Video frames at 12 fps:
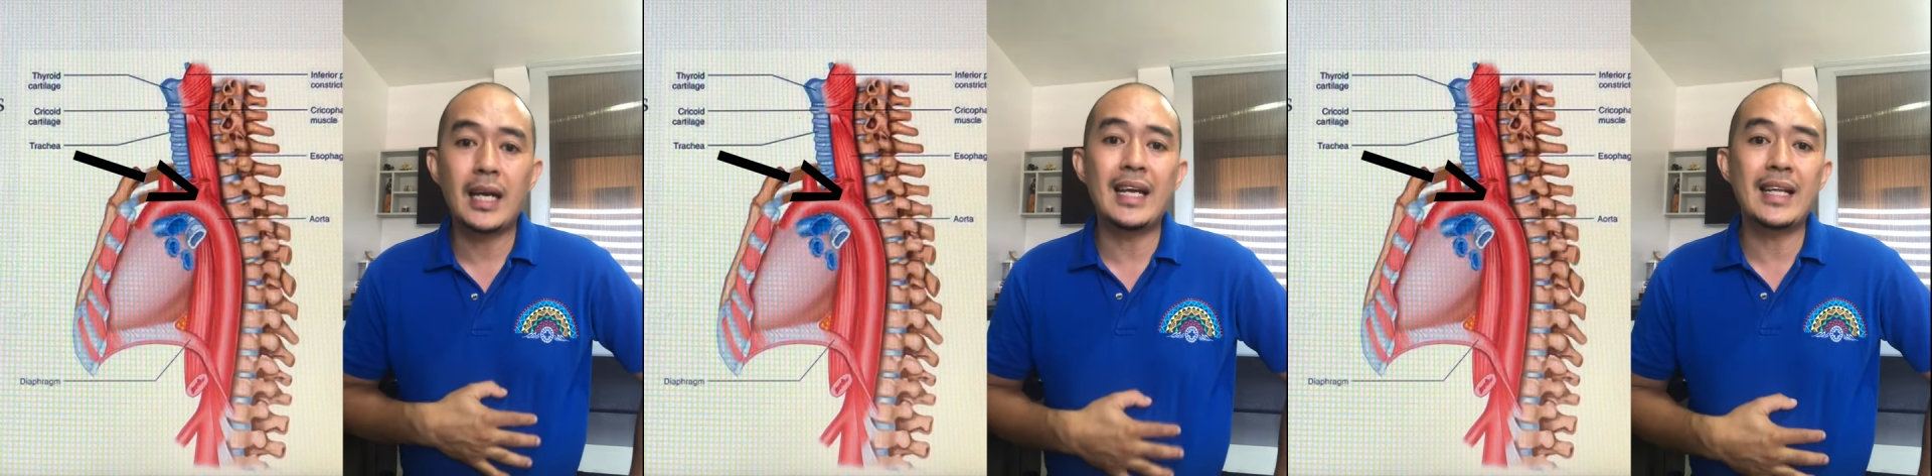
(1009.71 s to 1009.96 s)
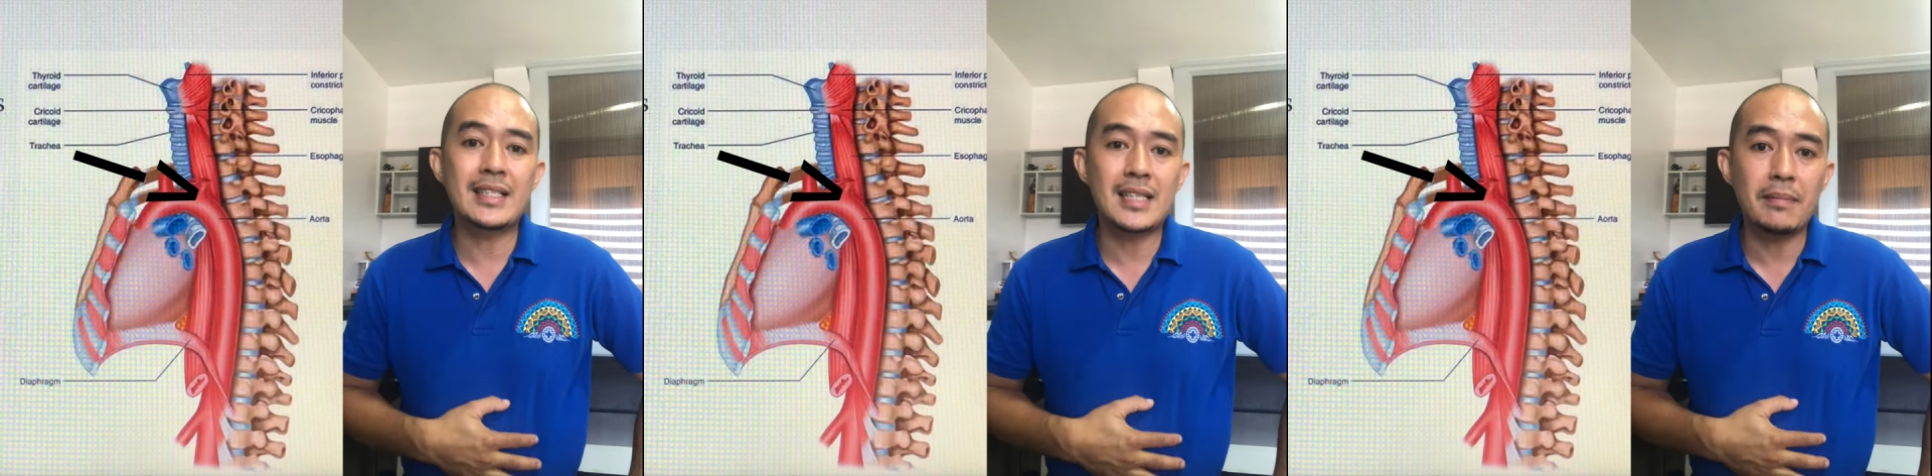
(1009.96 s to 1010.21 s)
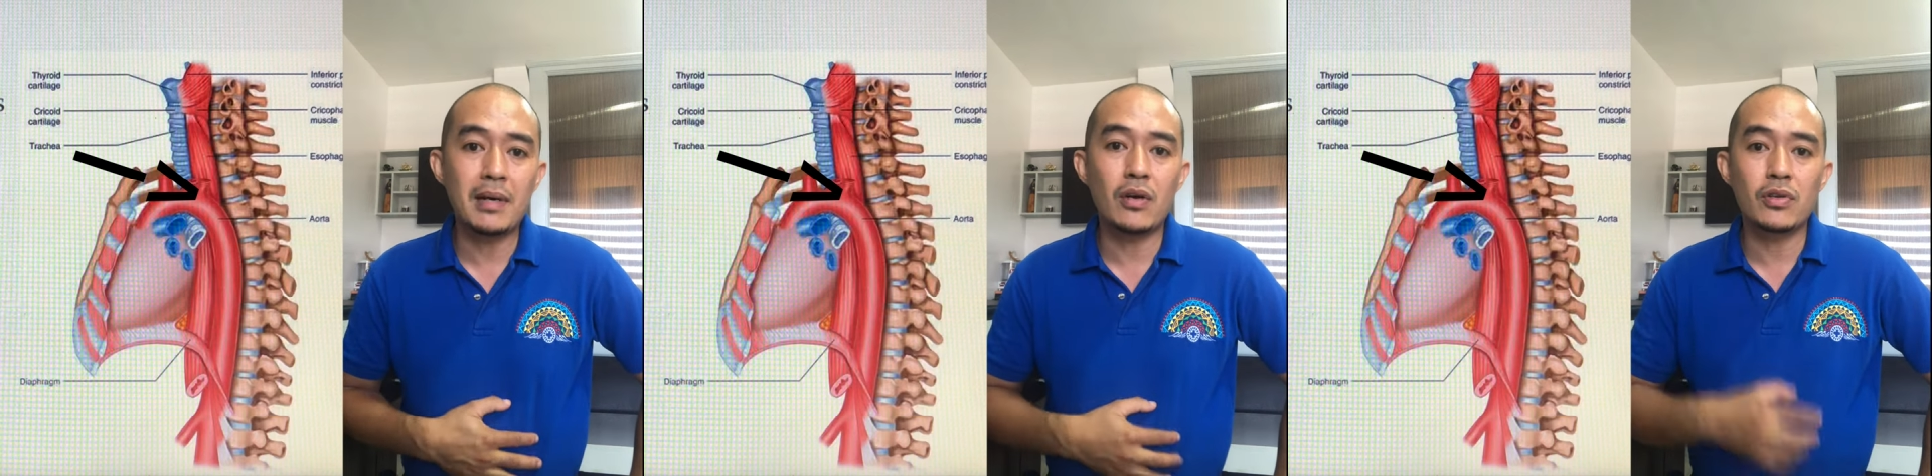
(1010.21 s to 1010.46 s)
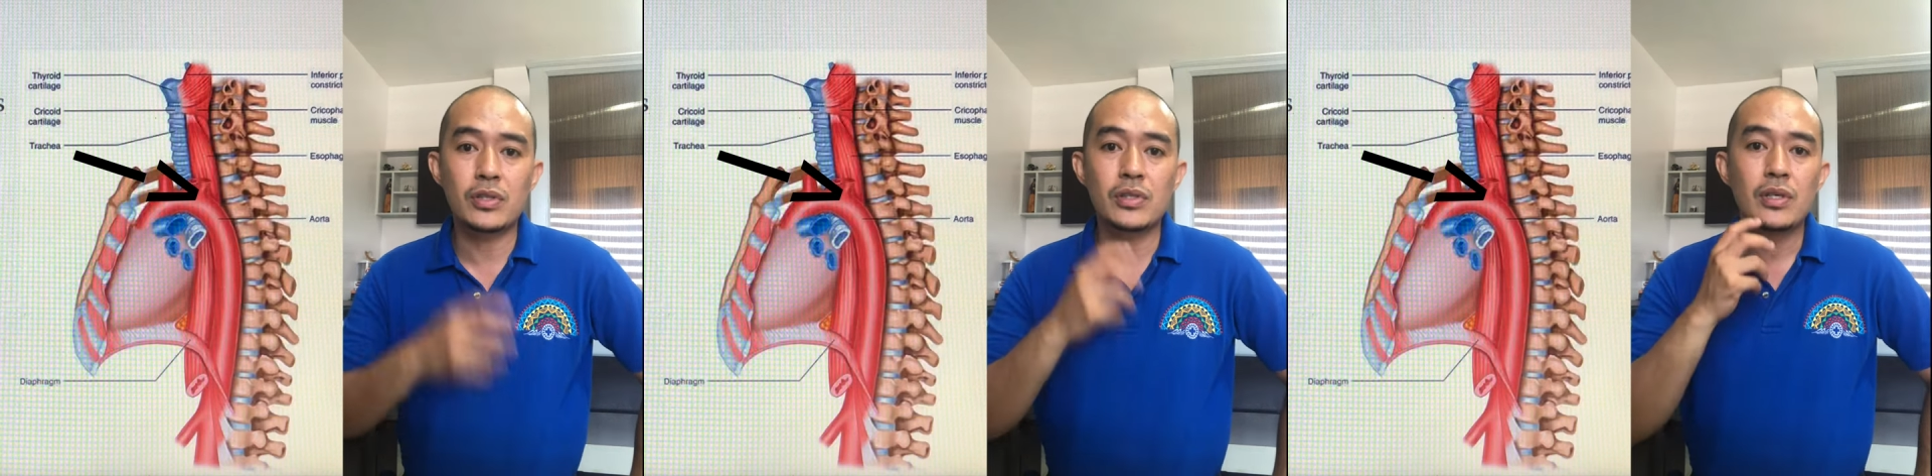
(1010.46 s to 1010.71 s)
it
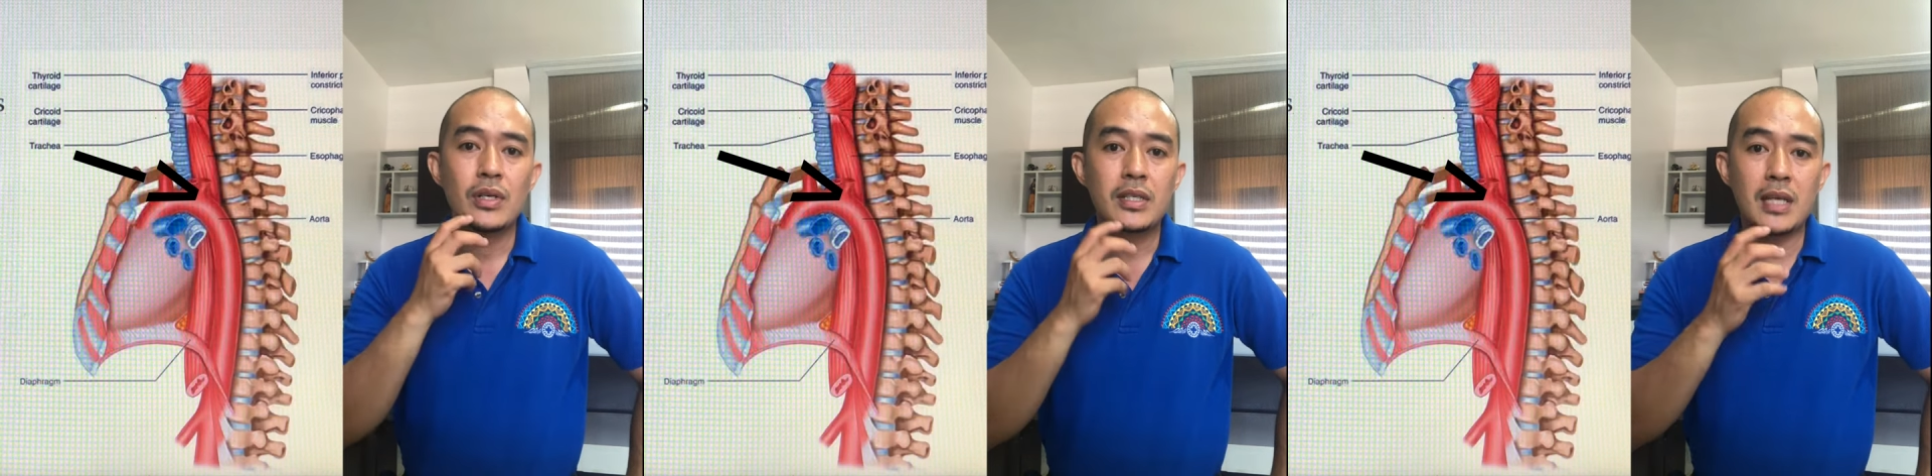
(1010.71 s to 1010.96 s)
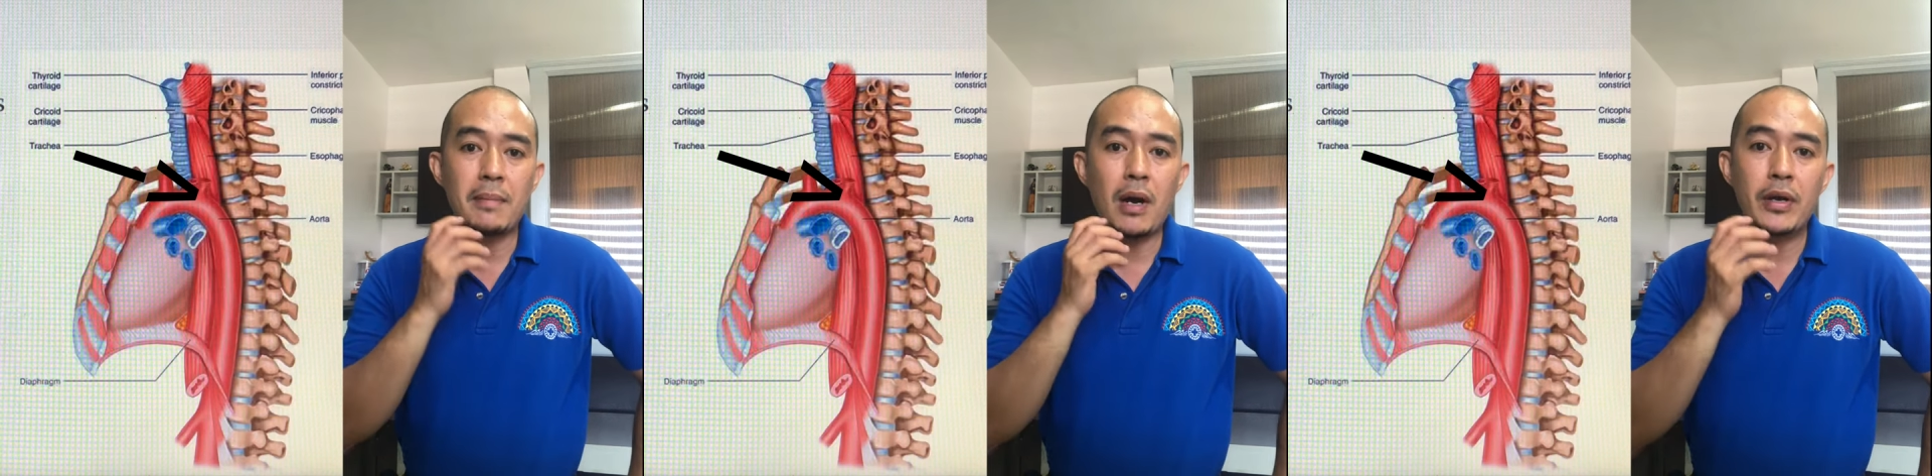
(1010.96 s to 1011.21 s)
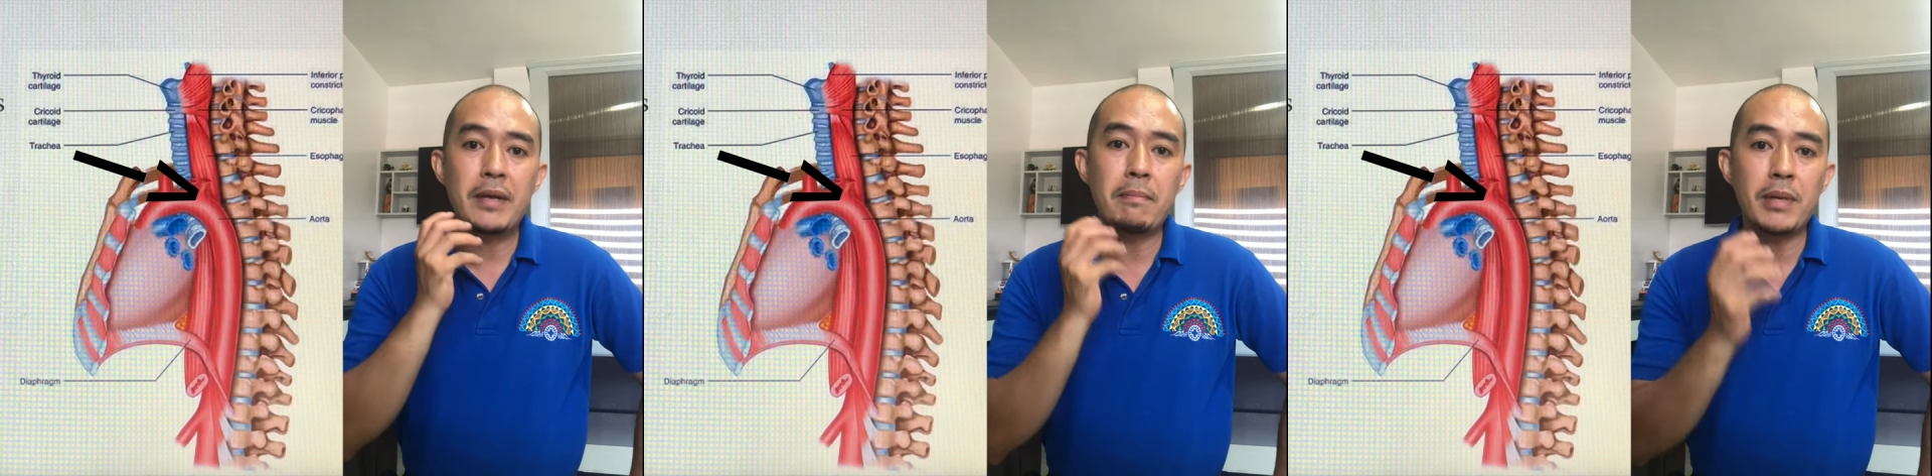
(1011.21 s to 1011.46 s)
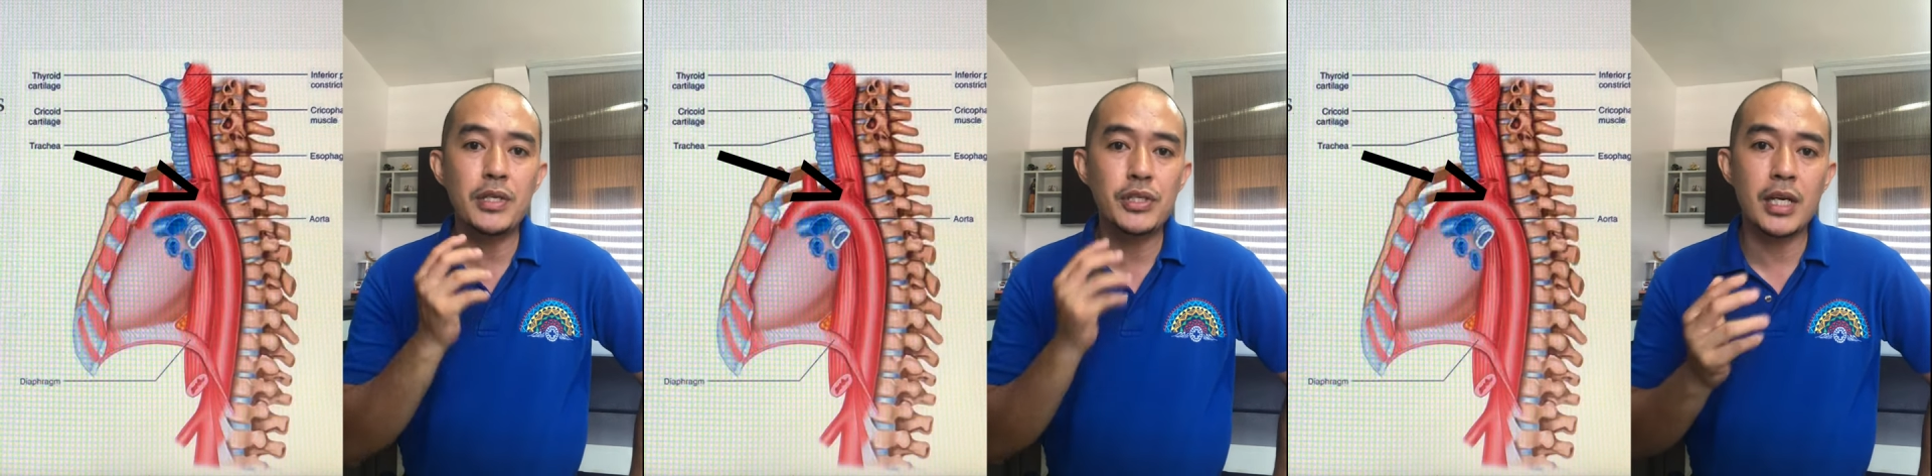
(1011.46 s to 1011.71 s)
somehow
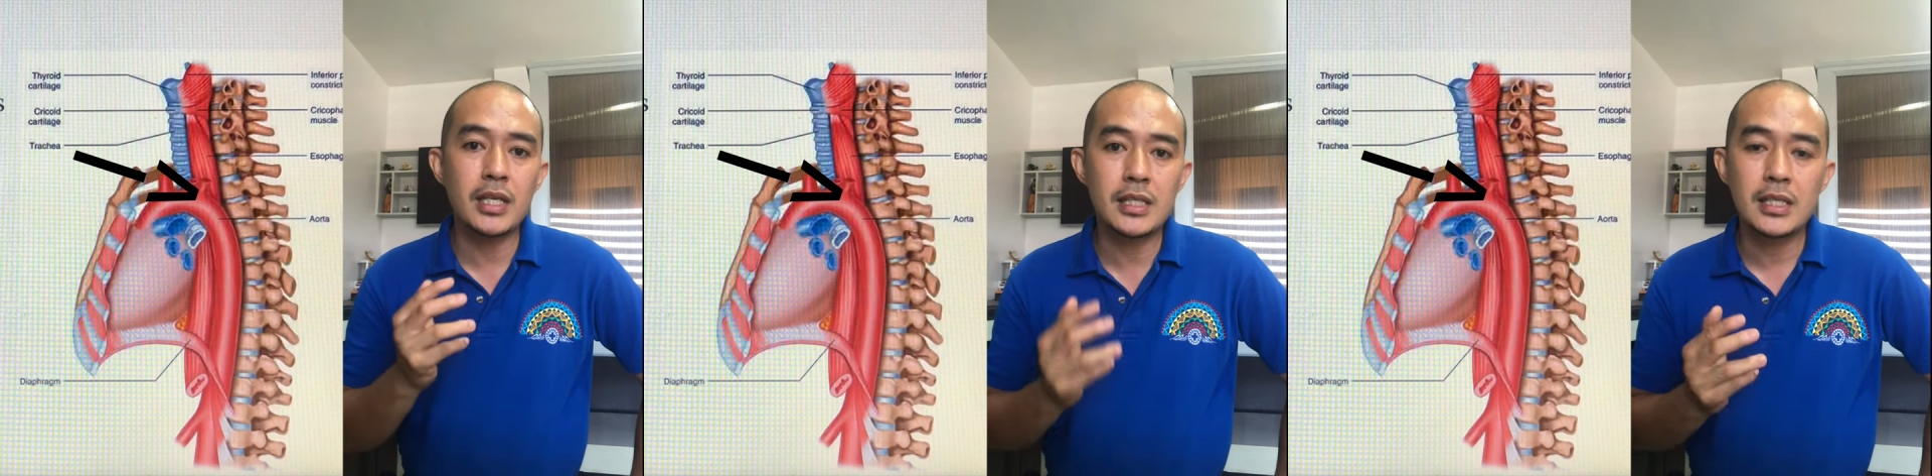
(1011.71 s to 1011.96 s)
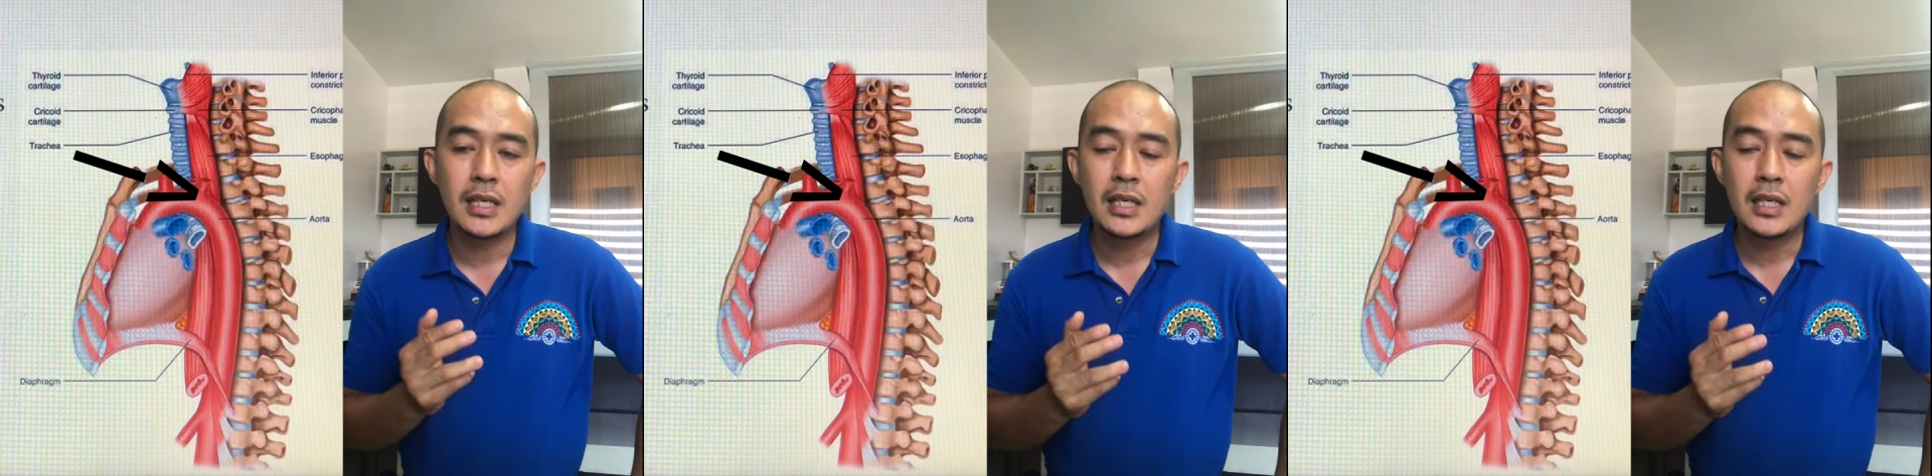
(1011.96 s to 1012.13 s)
impinges